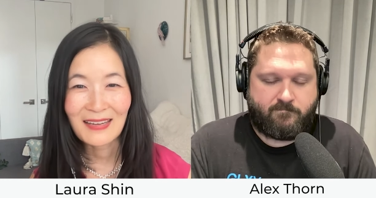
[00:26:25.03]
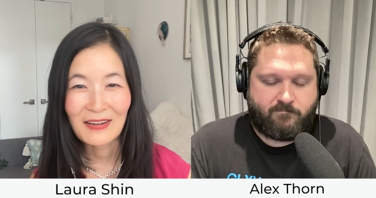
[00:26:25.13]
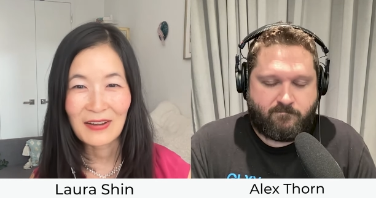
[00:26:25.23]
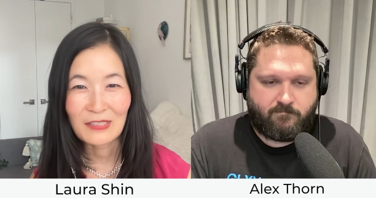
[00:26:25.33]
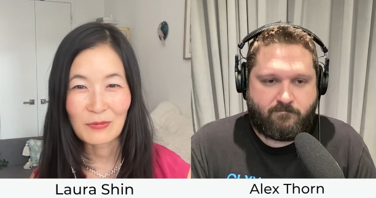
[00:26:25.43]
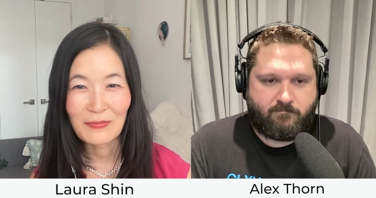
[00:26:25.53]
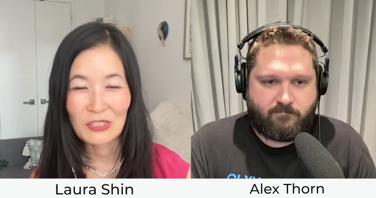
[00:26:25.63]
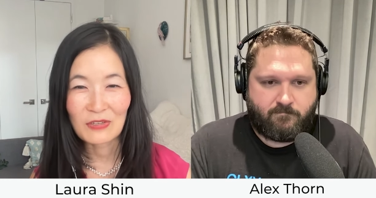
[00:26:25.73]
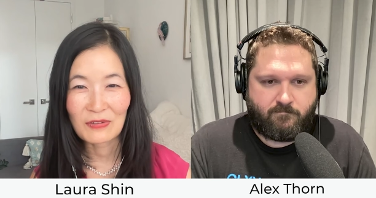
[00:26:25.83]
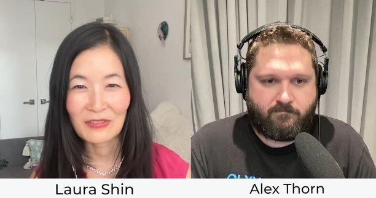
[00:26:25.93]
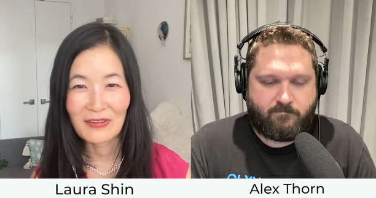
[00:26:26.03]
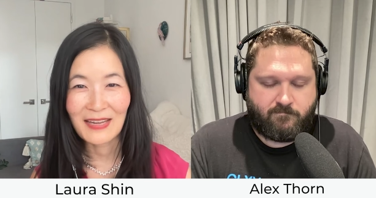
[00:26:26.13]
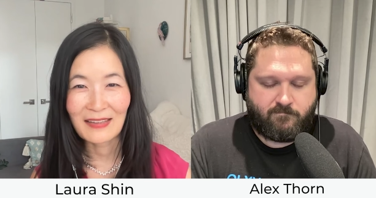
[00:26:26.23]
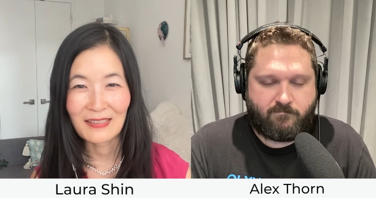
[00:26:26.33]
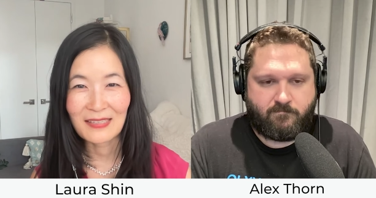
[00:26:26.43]
Speaker 1: You know, as we mentioned earlier,
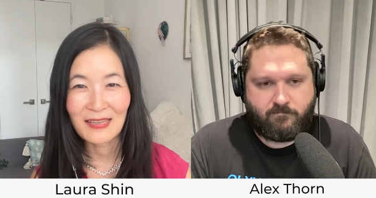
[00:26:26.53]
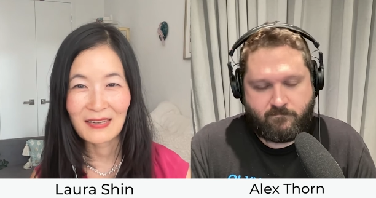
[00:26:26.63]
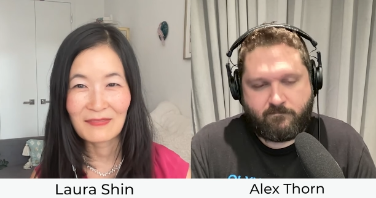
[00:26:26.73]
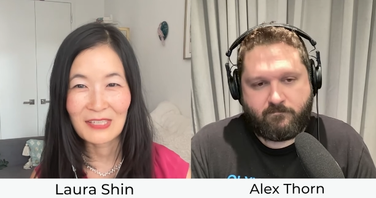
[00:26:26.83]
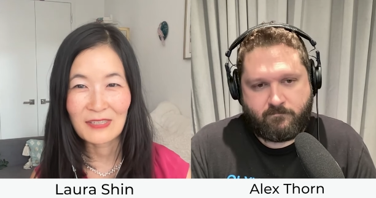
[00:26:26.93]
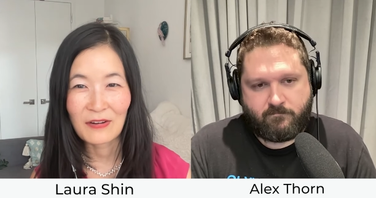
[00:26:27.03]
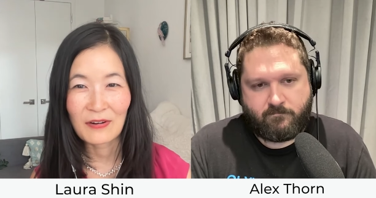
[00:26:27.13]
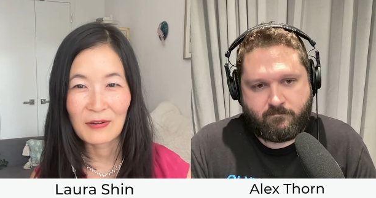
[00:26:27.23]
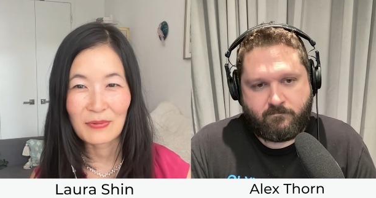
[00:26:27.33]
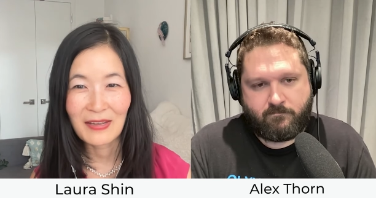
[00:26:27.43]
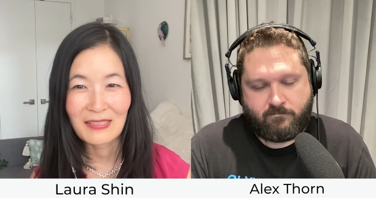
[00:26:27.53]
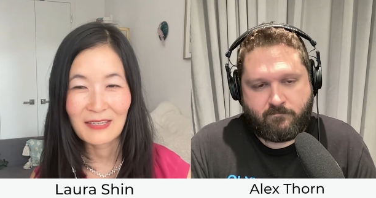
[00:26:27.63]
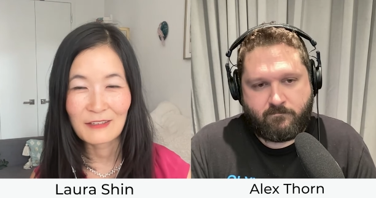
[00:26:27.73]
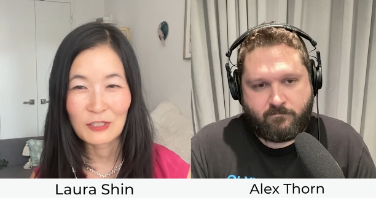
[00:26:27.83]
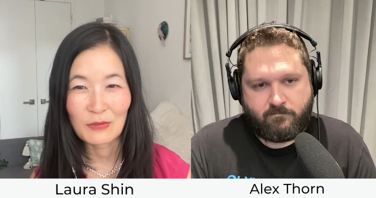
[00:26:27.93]
Galaxy and Invesco are applying to
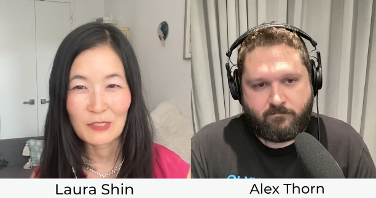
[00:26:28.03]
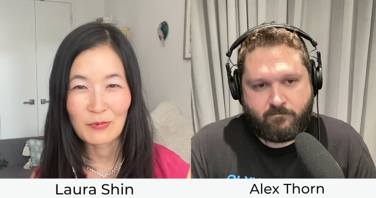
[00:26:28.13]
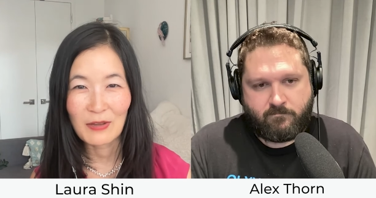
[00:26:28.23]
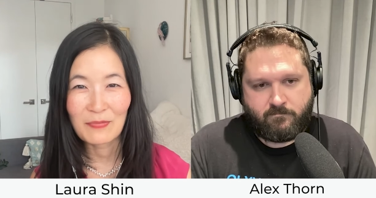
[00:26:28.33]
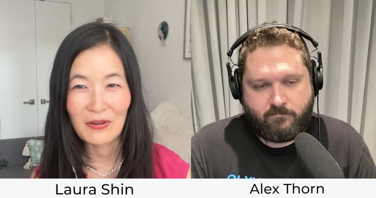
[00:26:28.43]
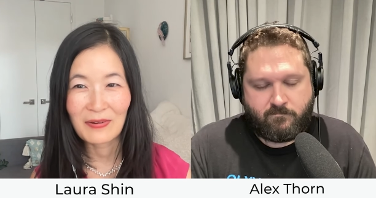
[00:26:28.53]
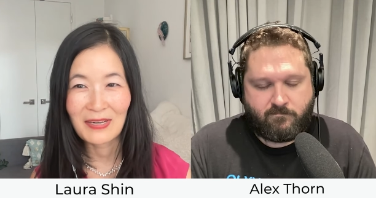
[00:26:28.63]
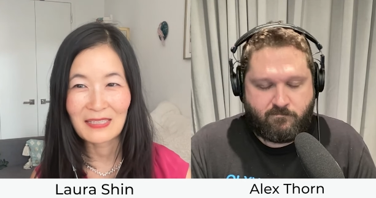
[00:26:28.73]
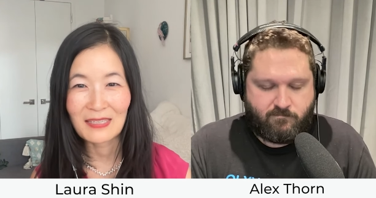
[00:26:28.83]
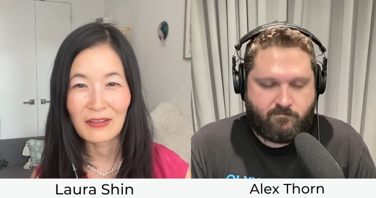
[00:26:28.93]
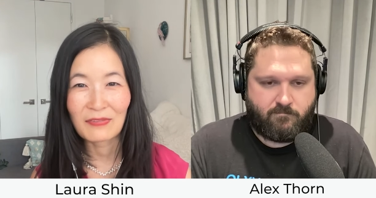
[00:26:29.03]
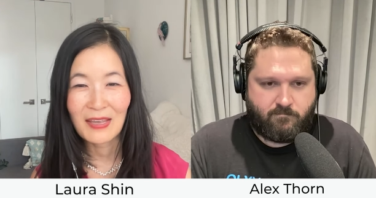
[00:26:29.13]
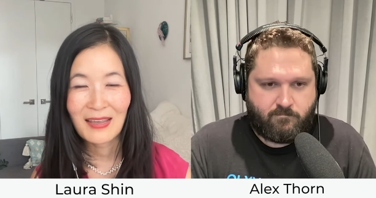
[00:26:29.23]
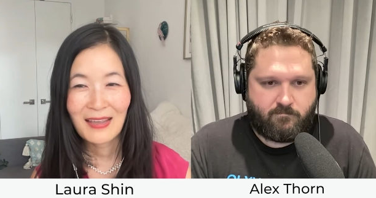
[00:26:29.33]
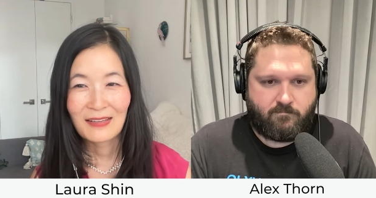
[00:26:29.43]
issue a spot Bitcoin ETF.
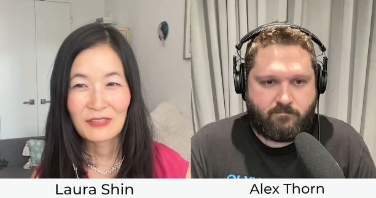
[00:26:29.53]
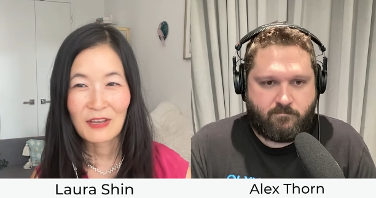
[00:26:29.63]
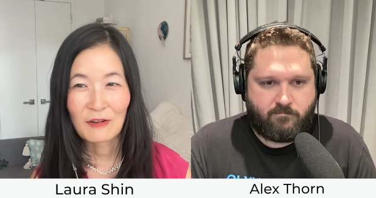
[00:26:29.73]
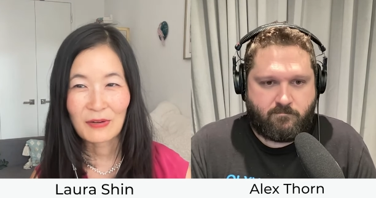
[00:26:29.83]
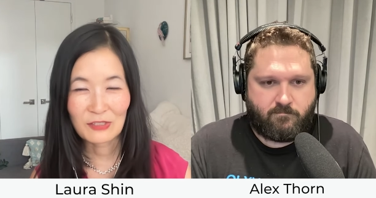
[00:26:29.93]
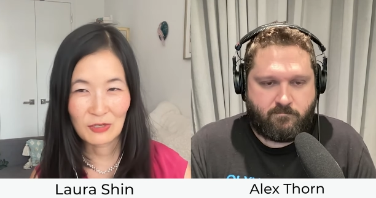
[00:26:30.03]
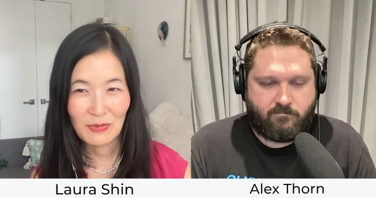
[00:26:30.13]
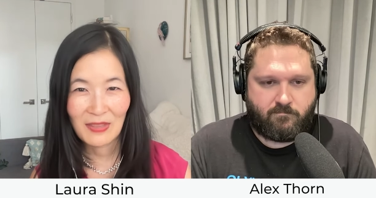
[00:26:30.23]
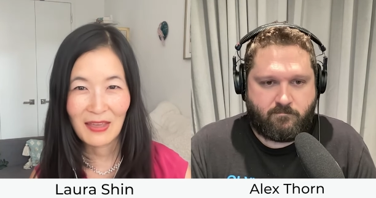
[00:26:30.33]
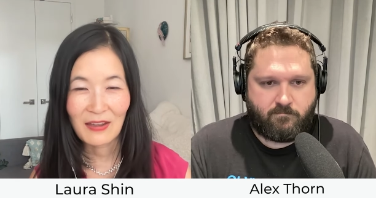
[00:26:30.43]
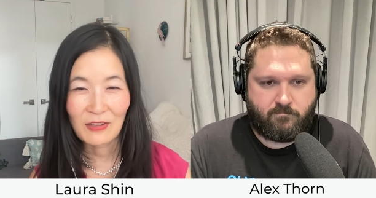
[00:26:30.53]
So, assuming that